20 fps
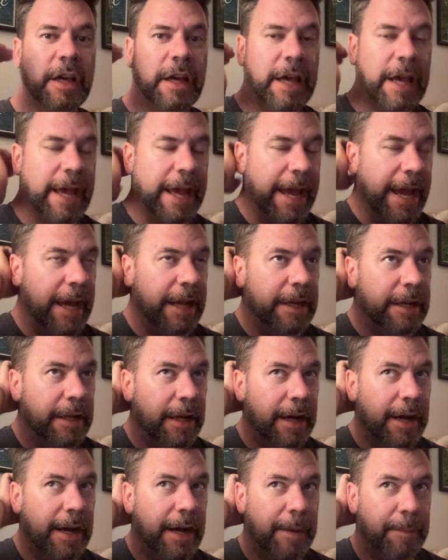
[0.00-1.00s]
And
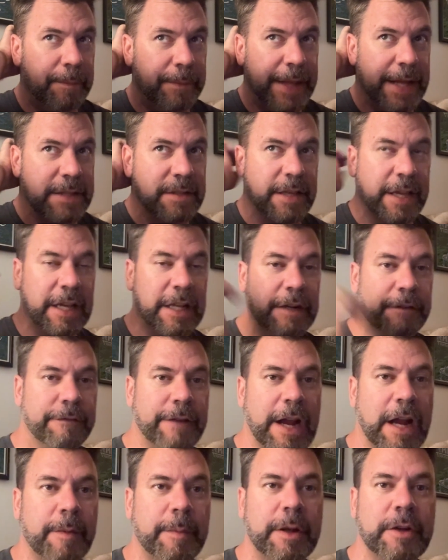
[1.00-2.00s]
that's like an
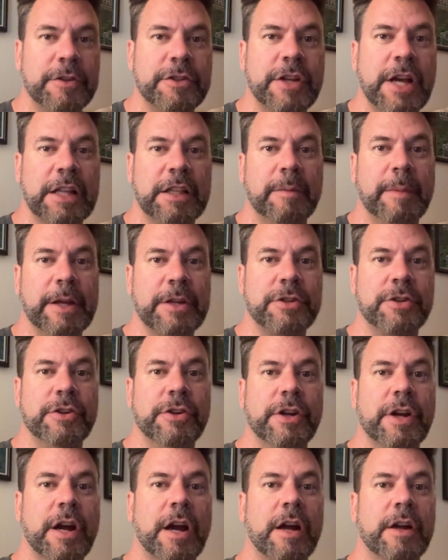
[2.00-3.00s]
environmental check to make sure
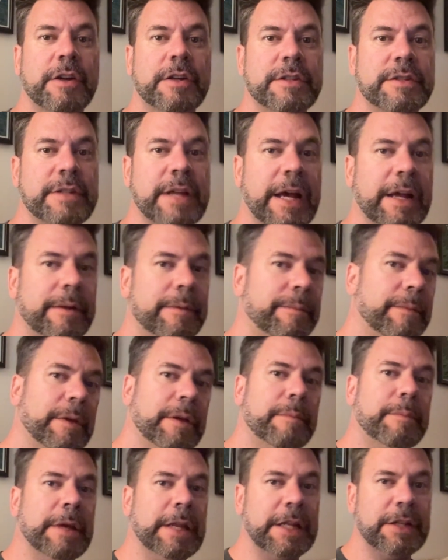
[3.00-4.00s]
your car is not
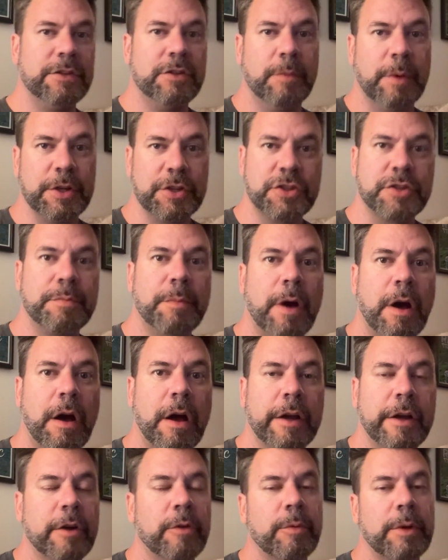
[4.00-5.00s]
emitting too much
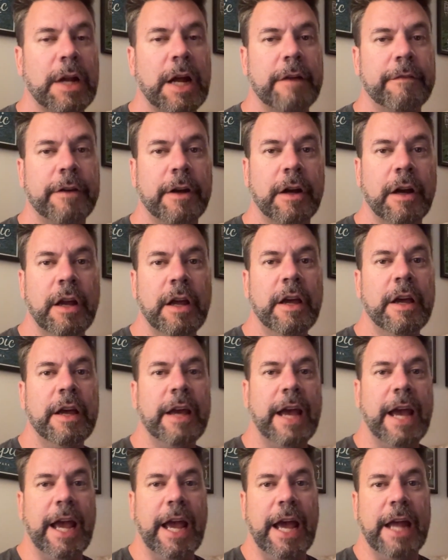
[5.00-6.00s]
smog or whatever.
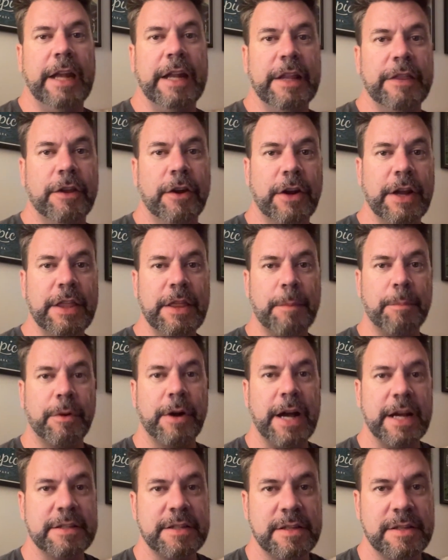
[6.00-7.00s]
And they're in the
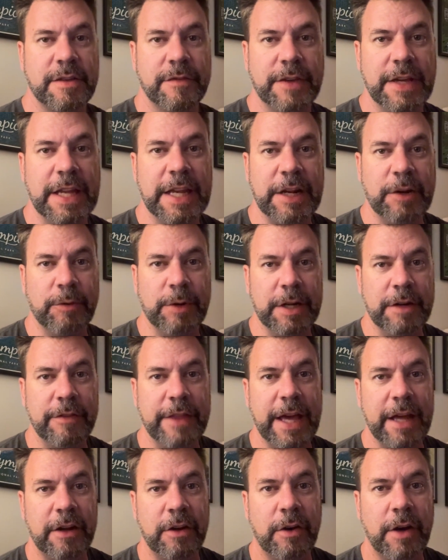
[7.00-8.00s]
process of getting rid of
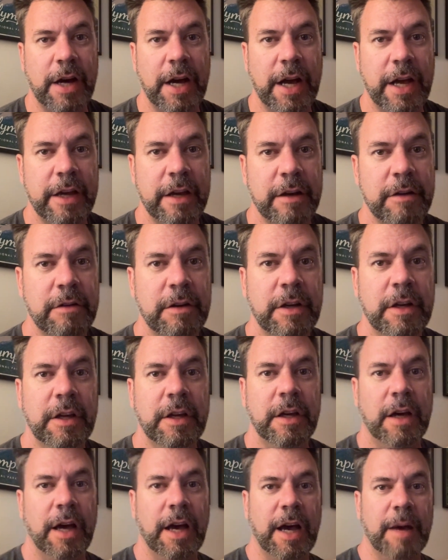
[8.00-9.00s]
that in Ohio,
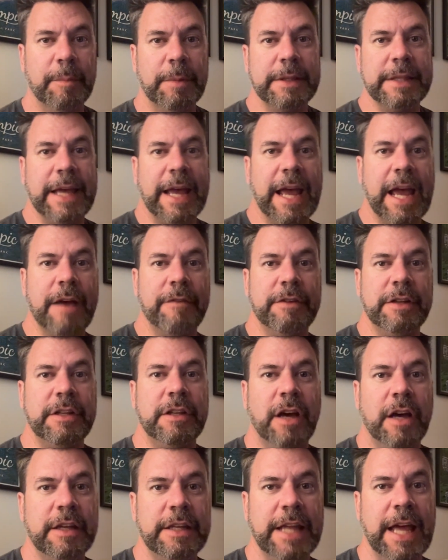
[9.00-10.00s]
but they haven't
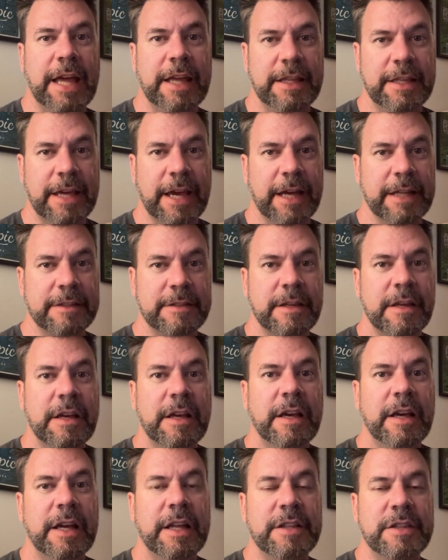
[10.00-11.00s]
done that yet.
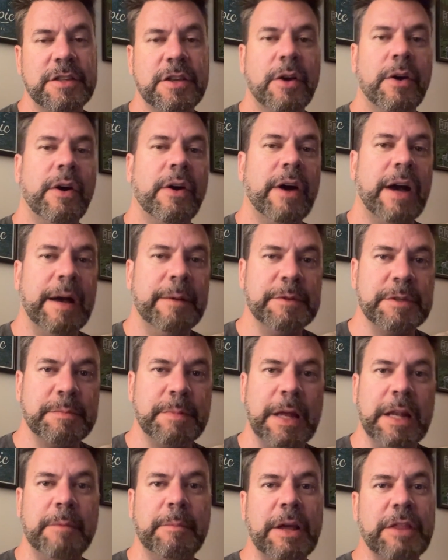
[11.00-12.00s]
And so I'm
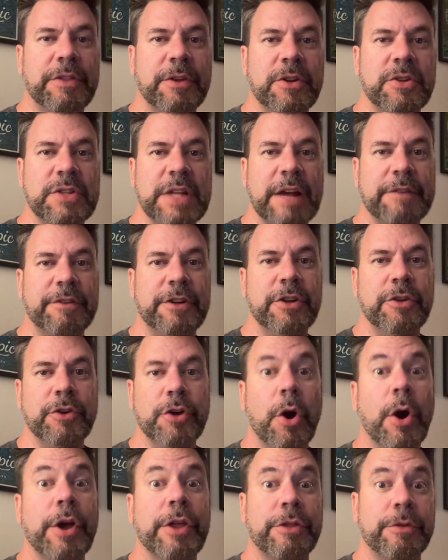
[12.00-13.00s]
spending my Thursday afternoon
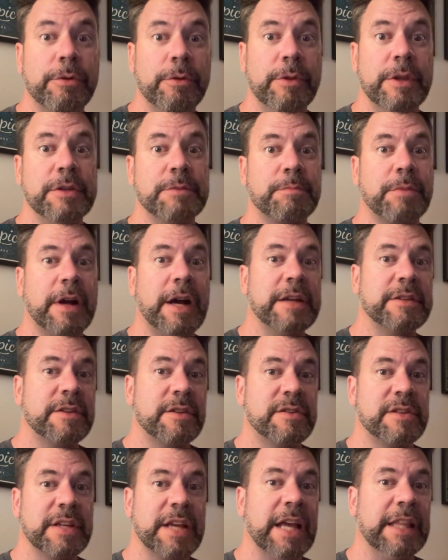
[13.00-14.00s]
going through this
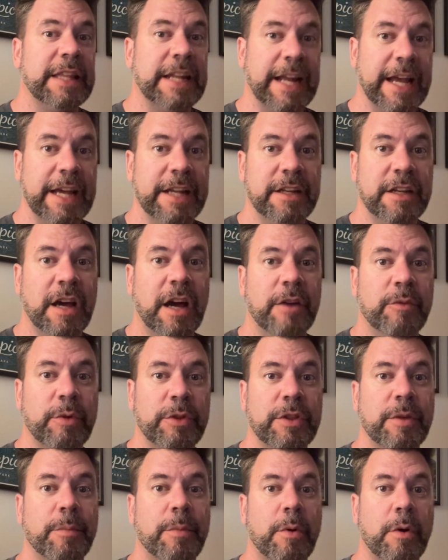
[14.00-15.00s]
process again that I had done
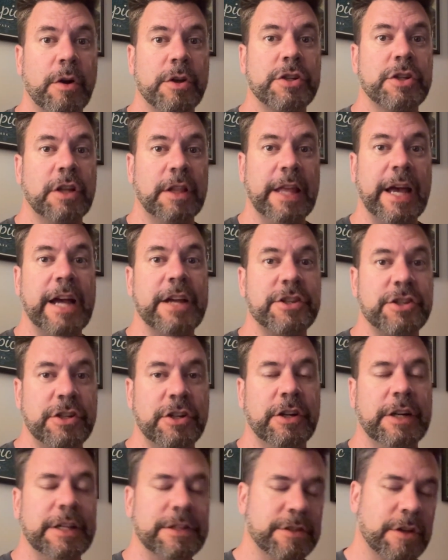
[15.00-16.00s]
with the Porsche last
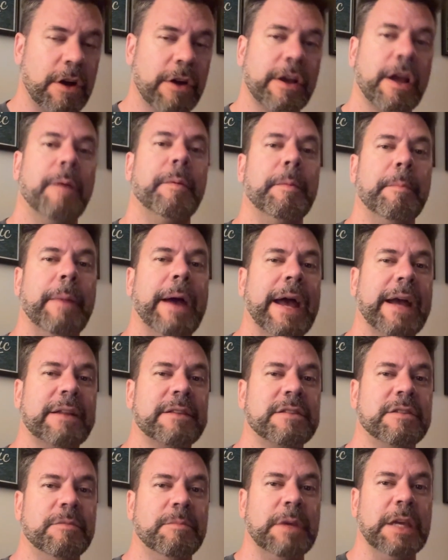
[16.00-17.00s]
year, and it's all coming back
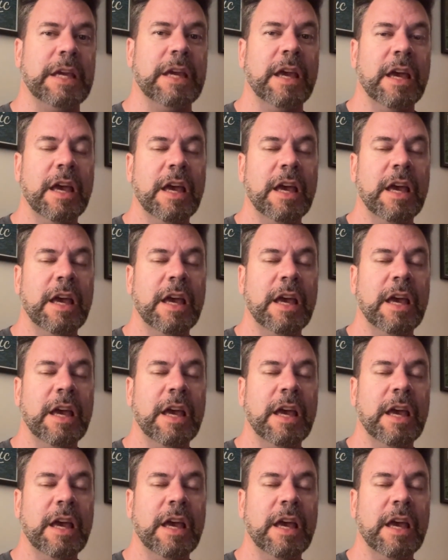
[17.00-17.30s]
to me.